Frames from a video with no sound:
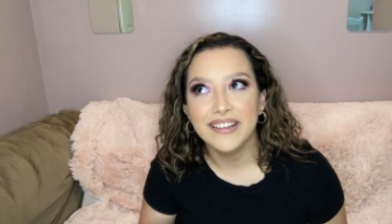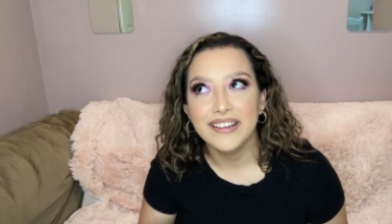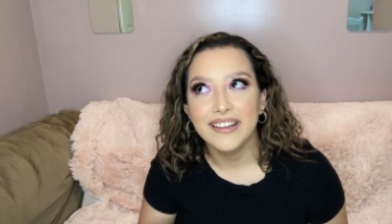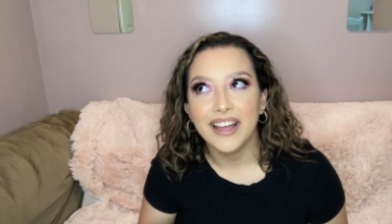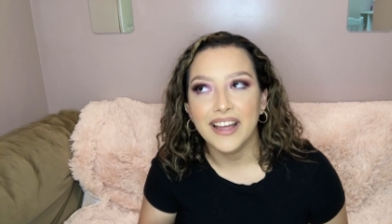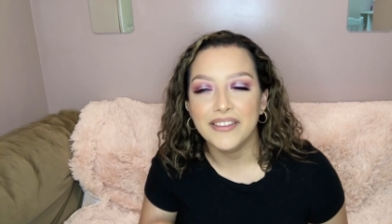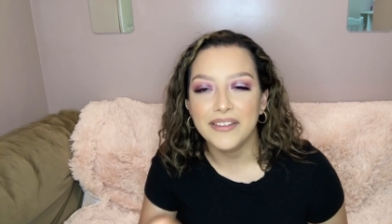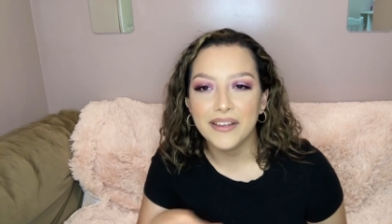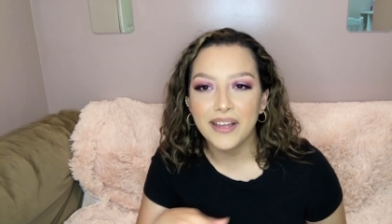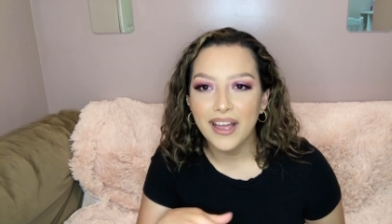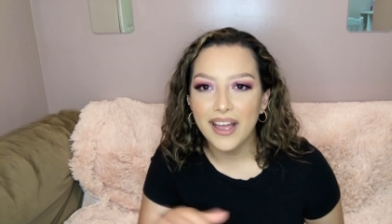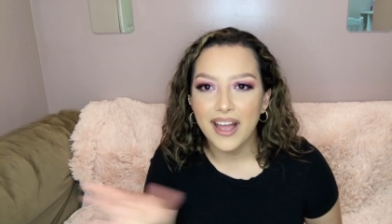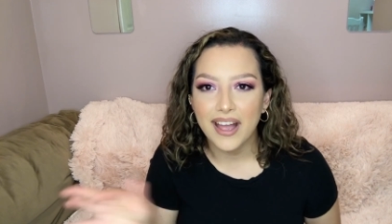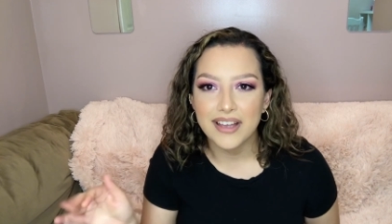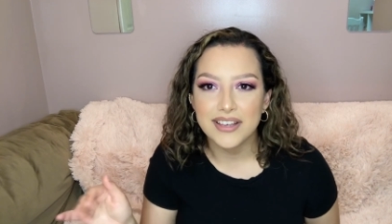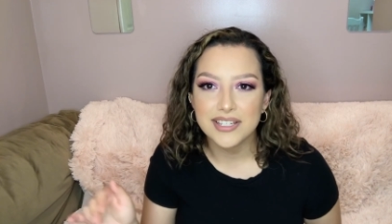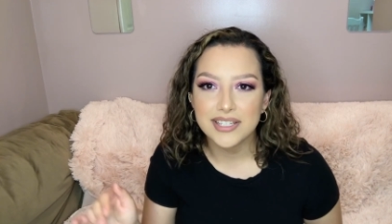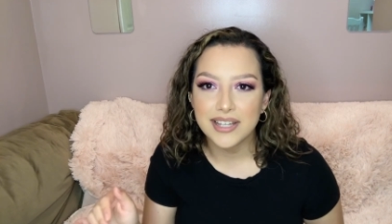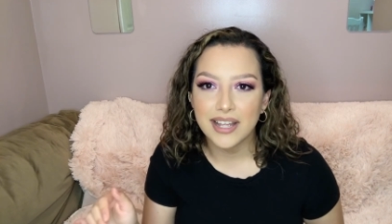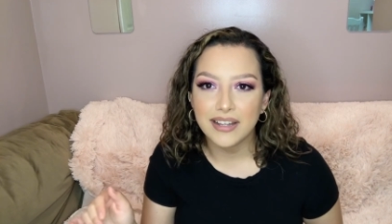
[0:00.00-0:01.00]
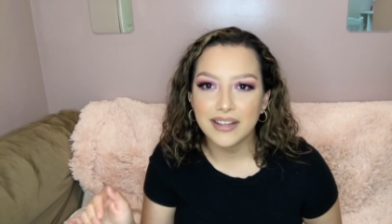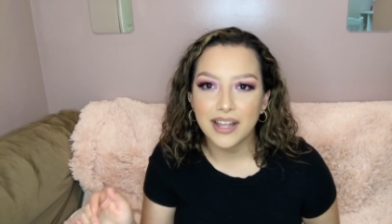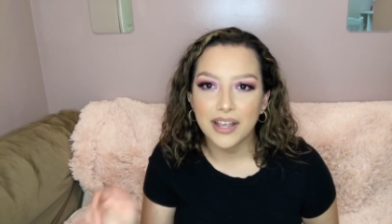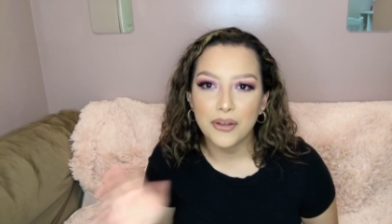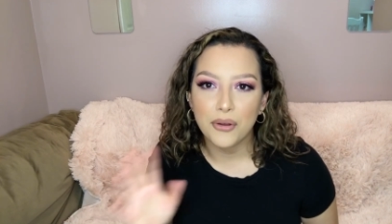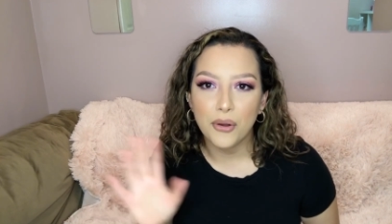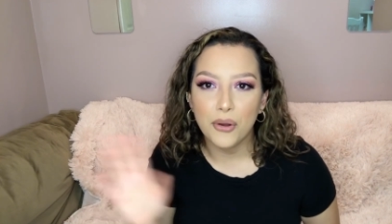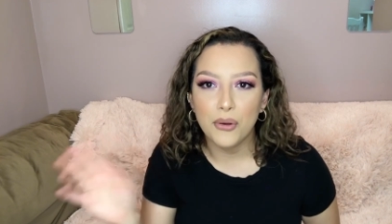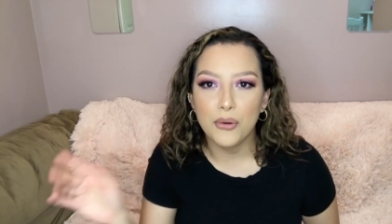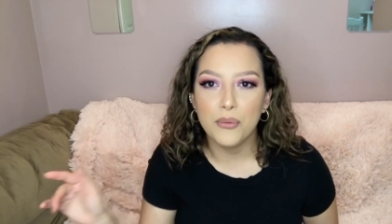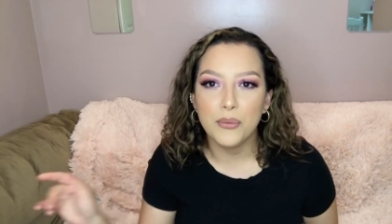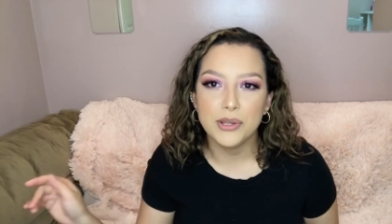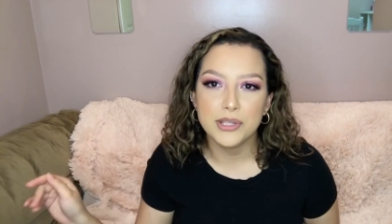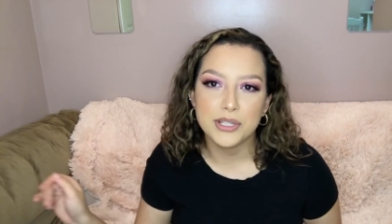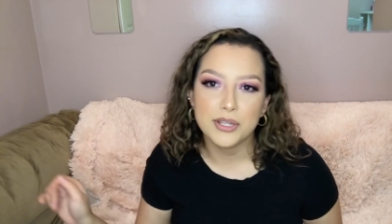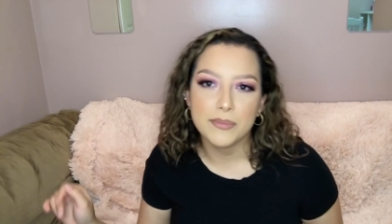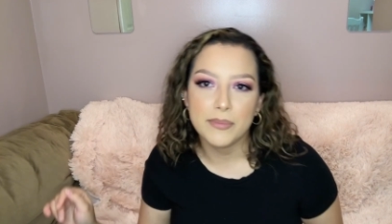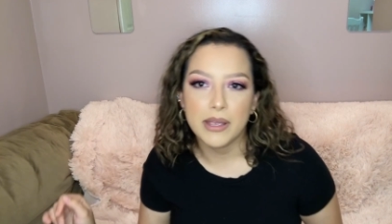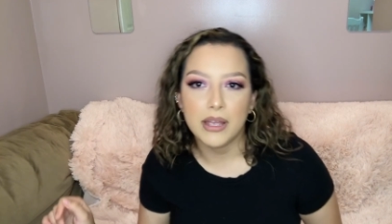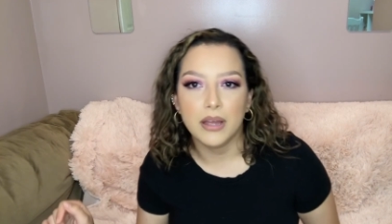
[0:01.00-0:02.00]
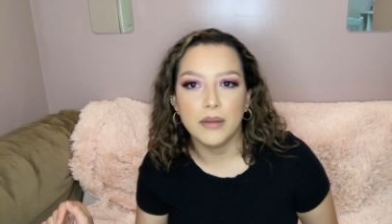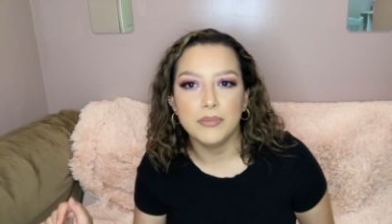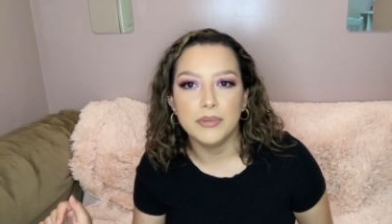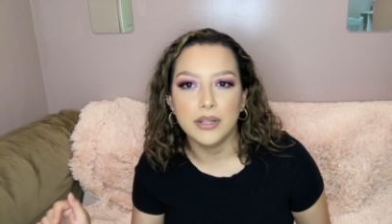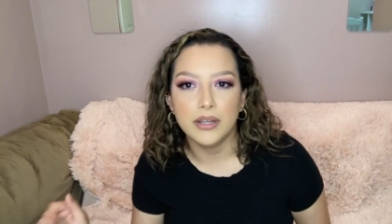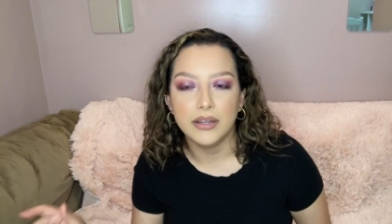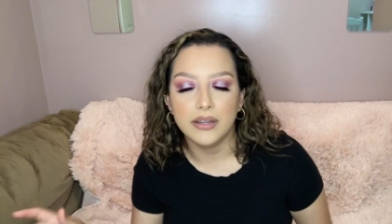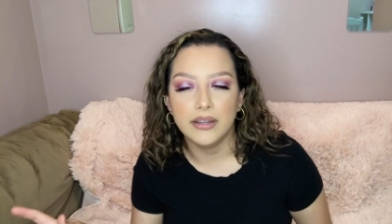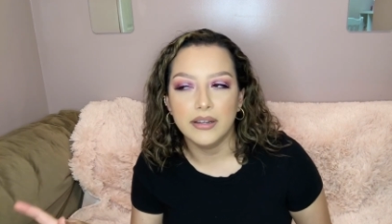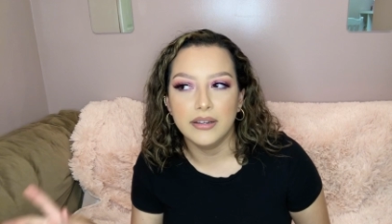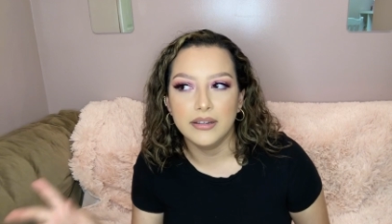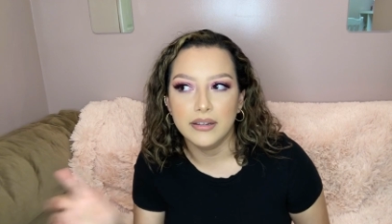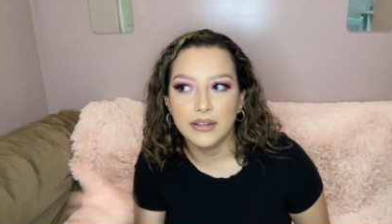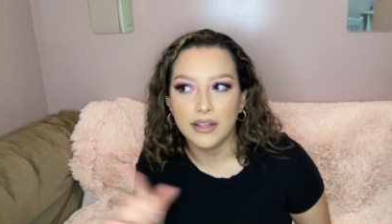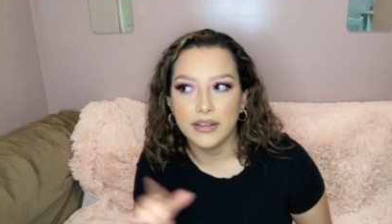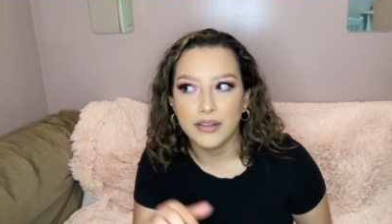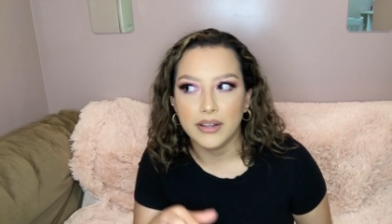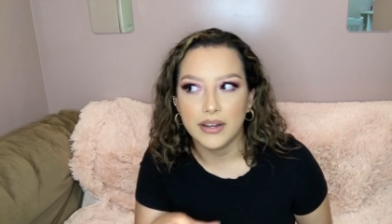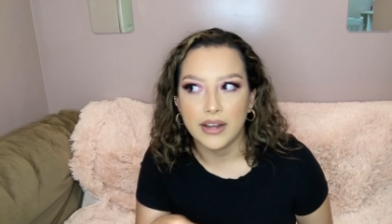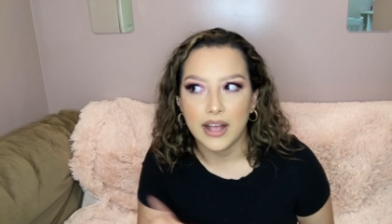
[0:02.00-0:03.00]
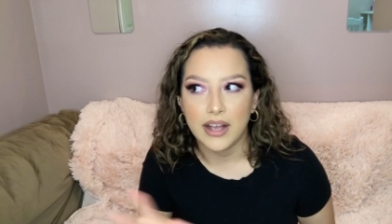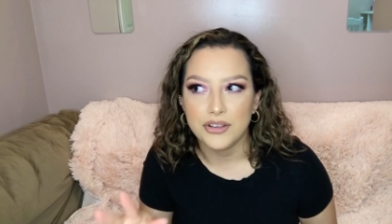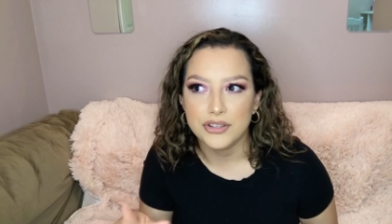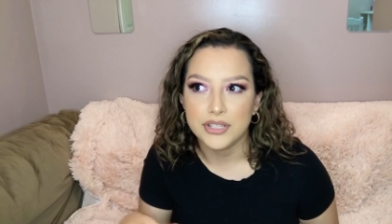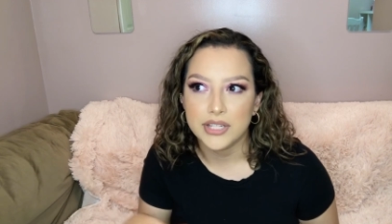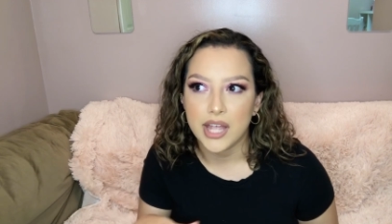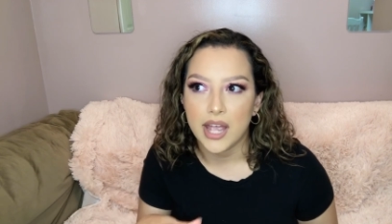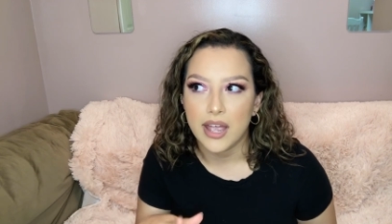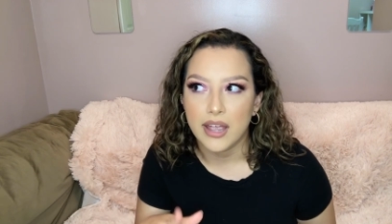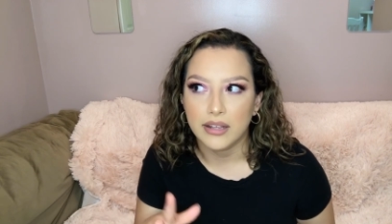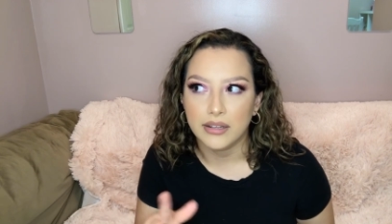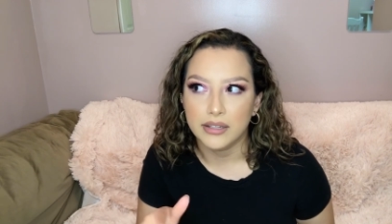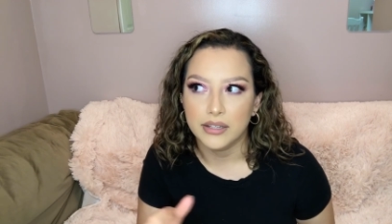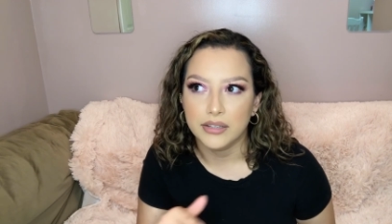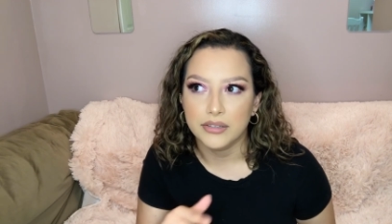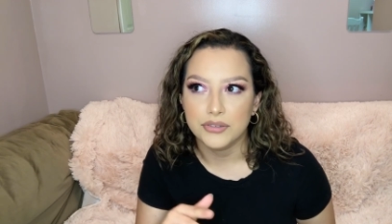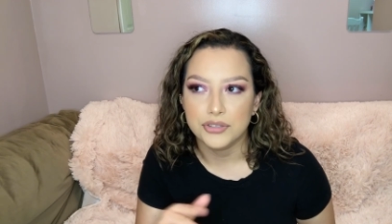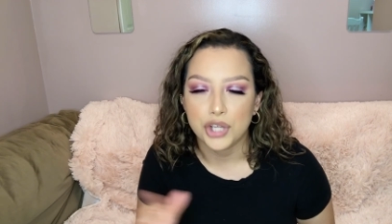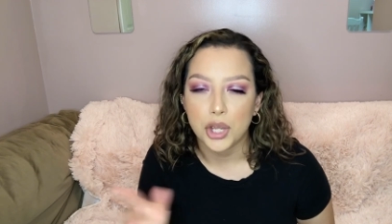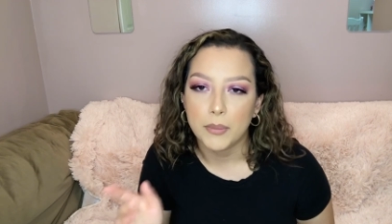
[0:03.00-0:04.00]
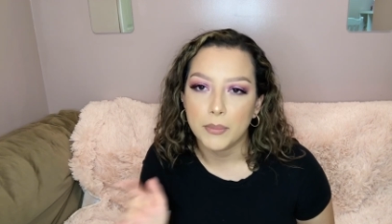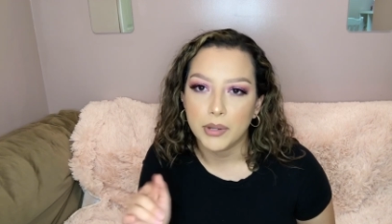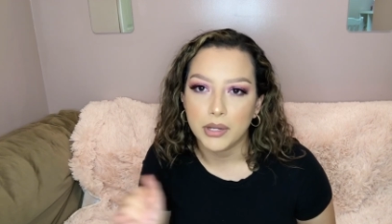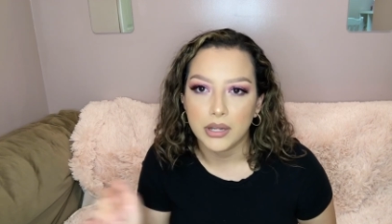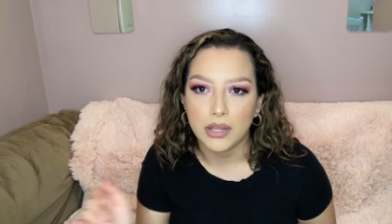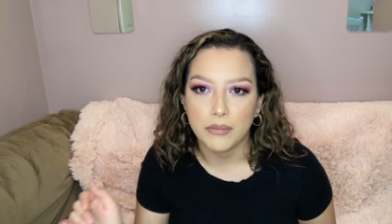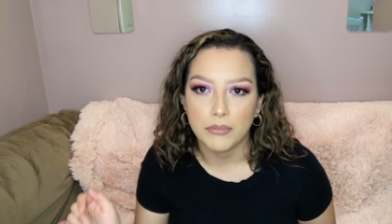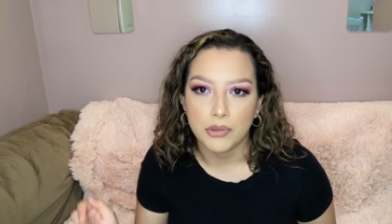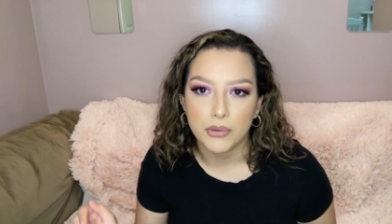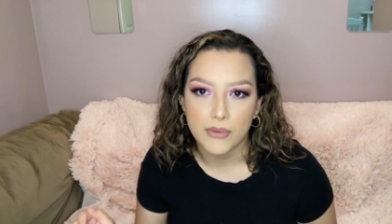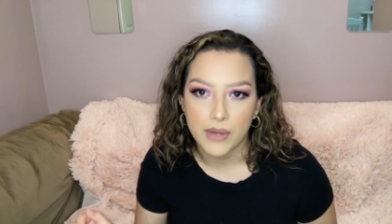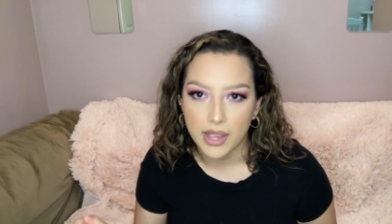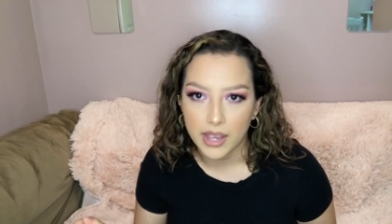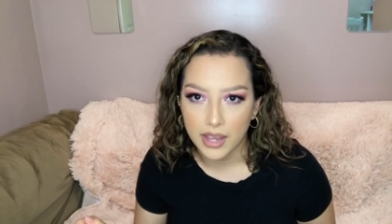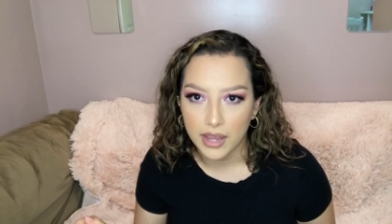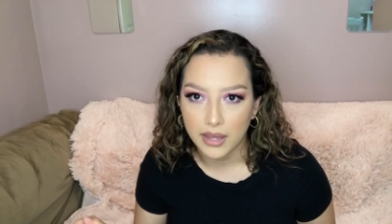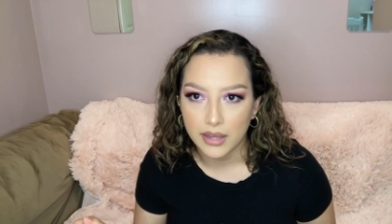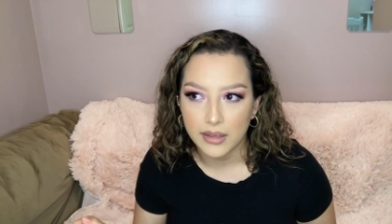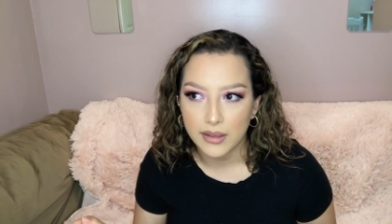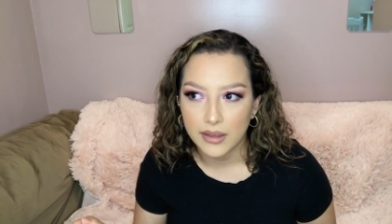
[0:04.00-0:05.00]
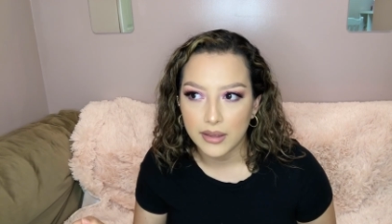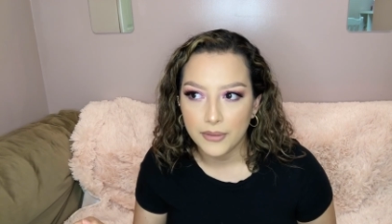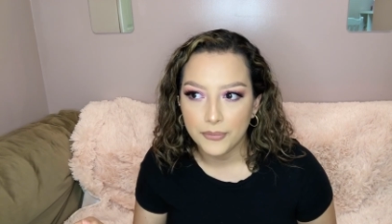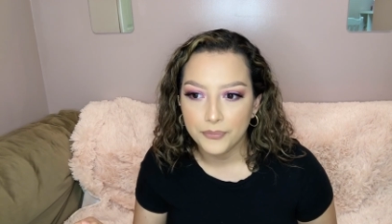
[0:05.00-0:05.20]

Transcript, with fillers: I think I hashtagged like oh who wants their makeup done and then hashtag like JMoneyMUA